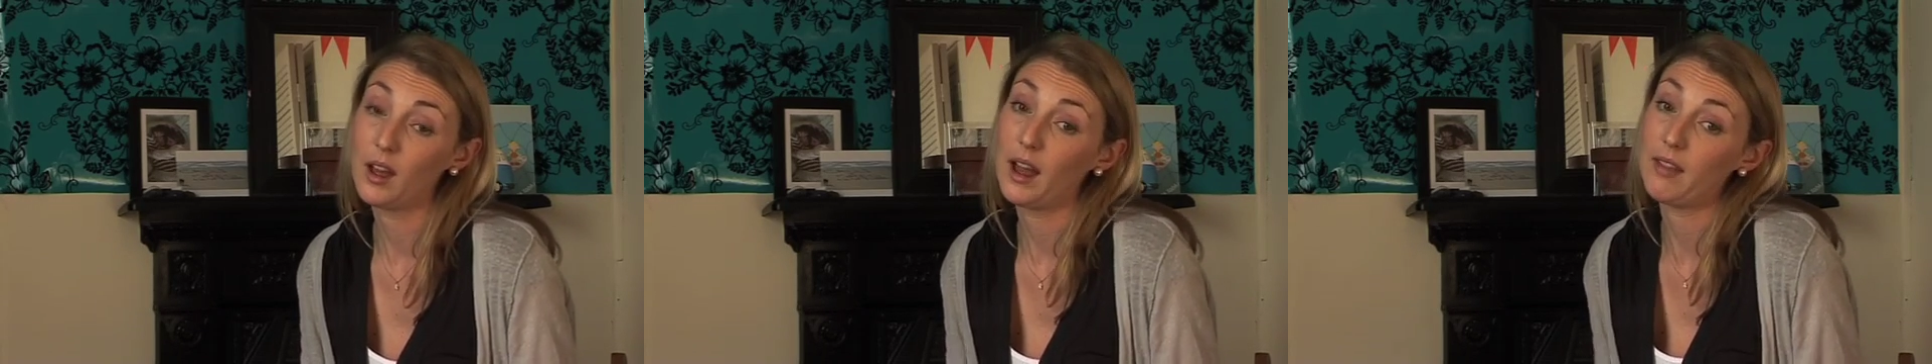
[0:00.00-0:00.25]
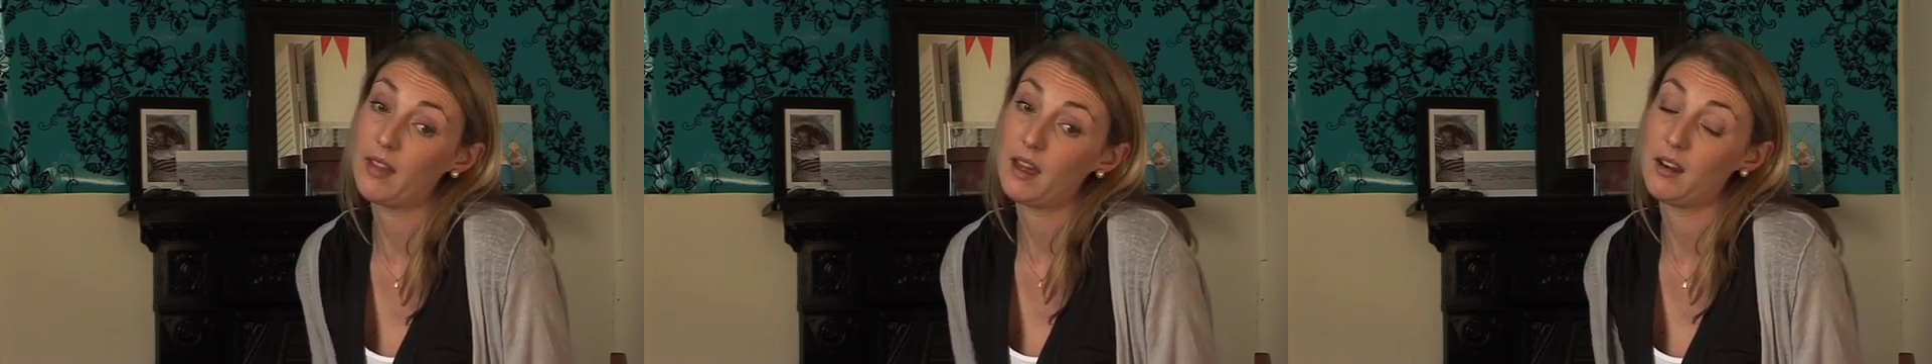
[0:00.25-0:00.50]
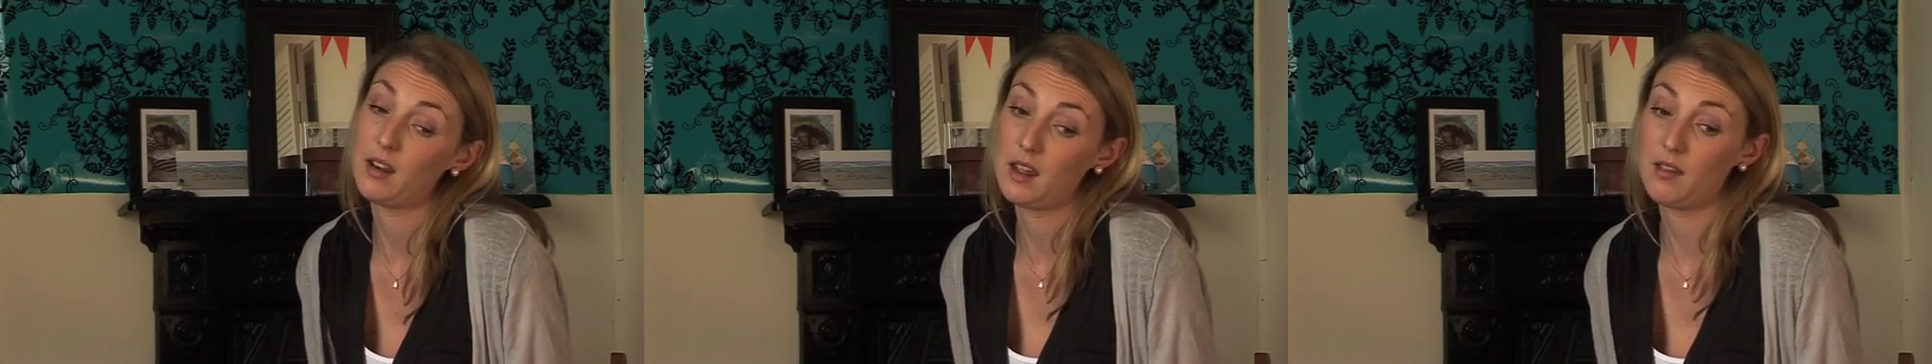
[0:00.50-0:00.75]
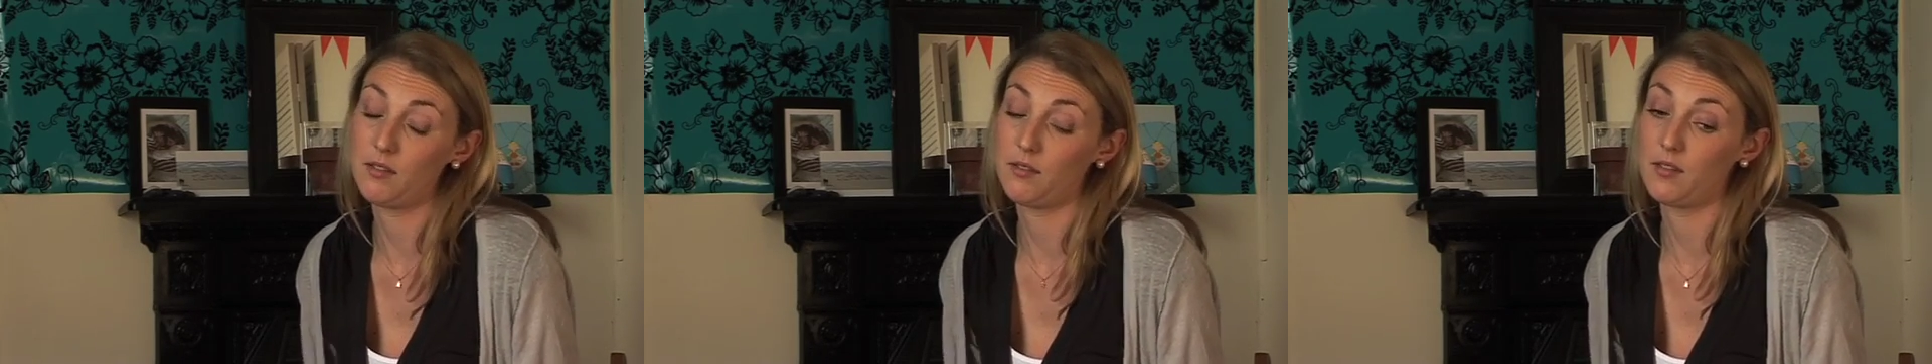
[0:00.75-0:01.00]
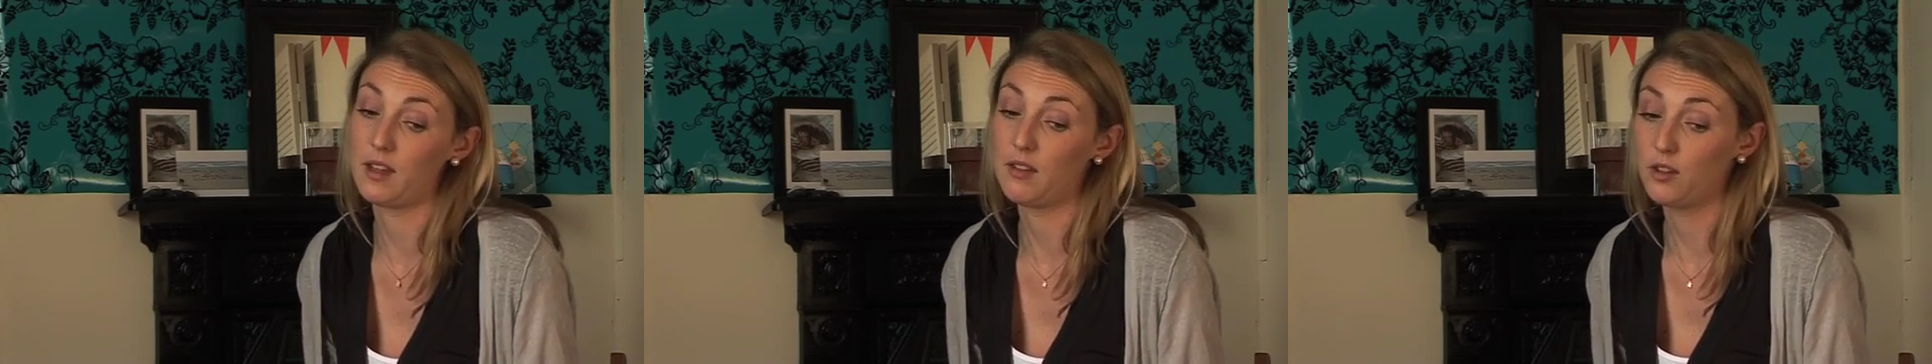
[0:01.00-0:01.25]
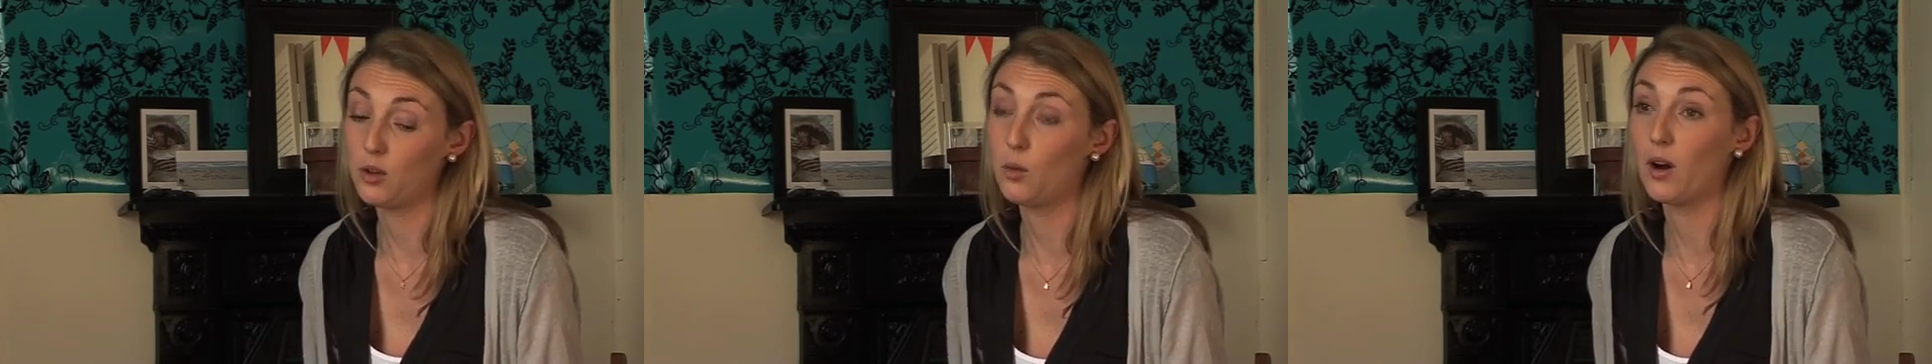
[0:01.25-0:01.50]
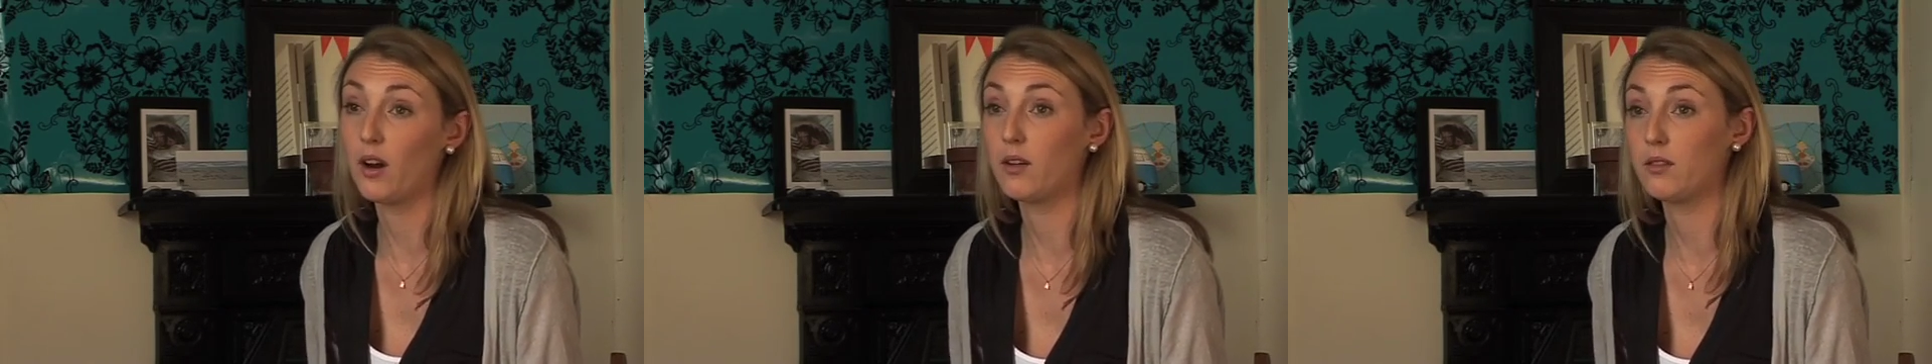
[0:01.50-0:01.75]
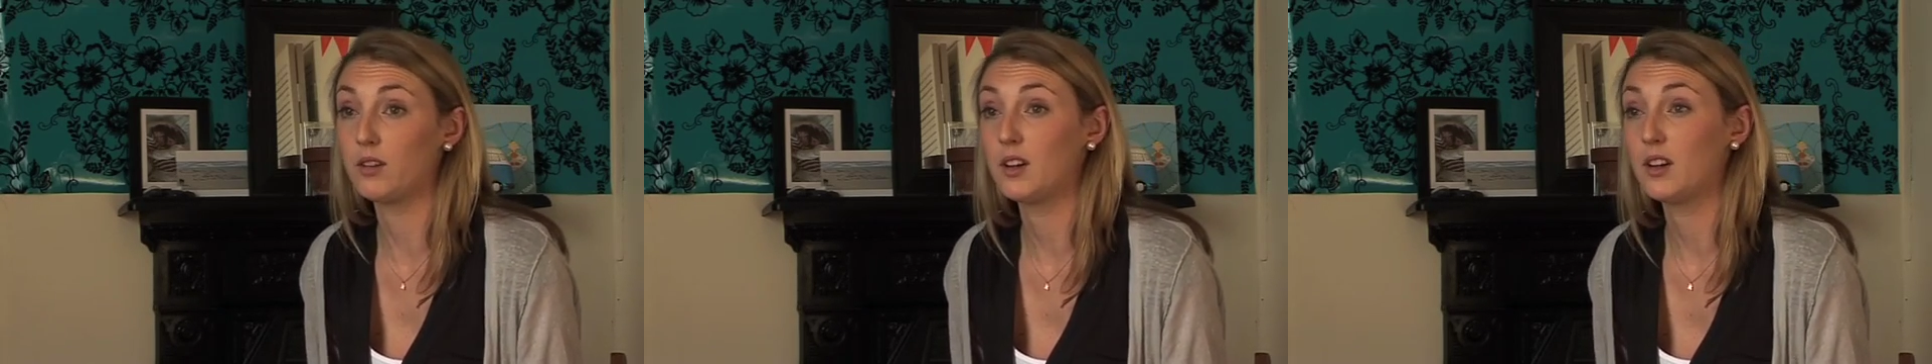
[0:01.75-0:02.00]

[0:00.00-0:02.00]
And then if you were